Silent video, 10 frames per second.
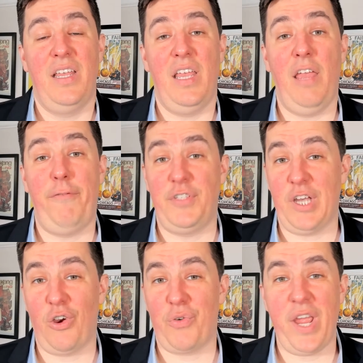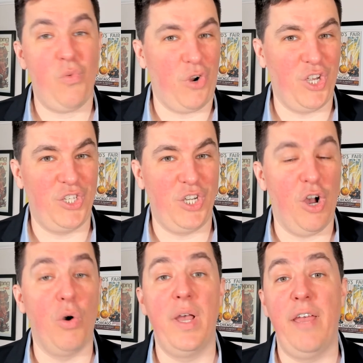If you sound great, we're good to
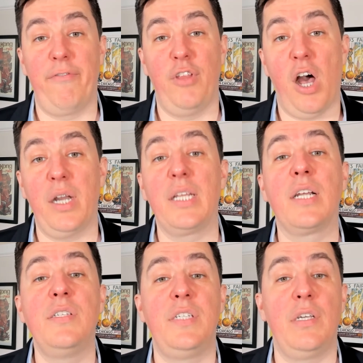go. If not, consider